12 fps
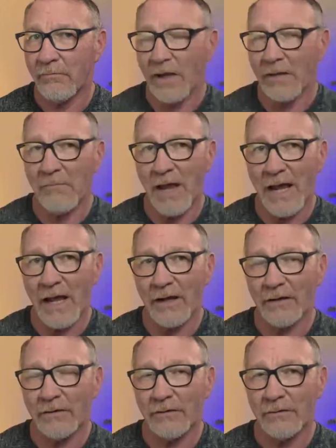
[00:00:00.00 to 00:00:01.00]
my
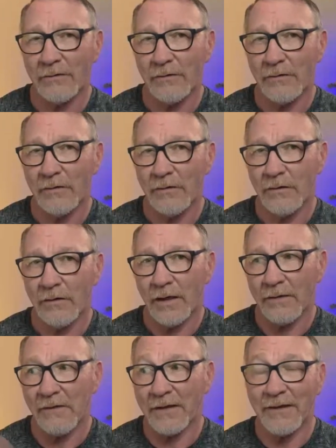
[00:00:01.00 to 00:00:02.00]
Mac and
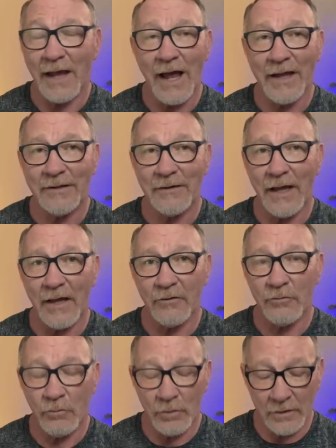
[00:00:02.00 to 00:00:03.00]
like the iCloud
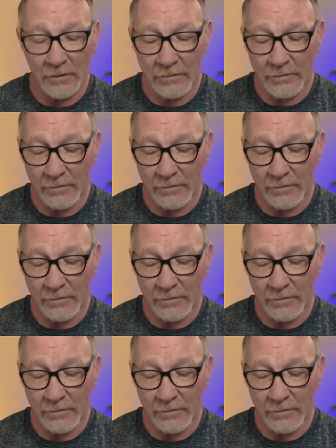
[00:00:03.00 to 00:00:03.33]
with